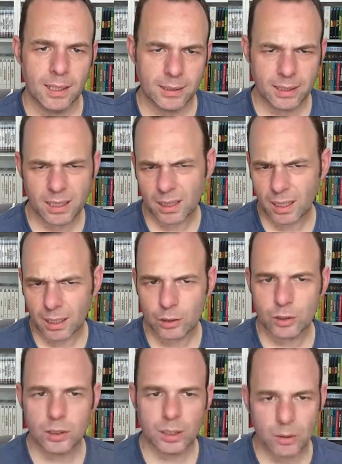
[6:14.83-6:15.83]
and take a
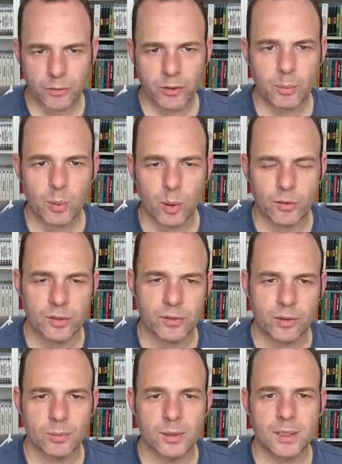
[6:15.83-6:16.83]
large share of the profits
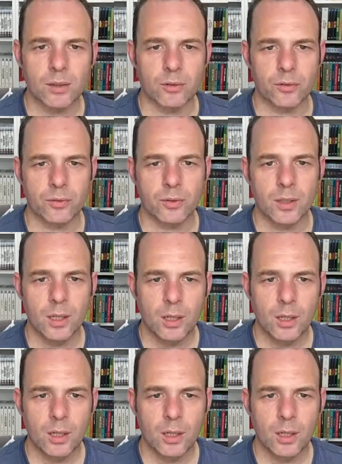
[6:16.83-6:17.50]
for himself.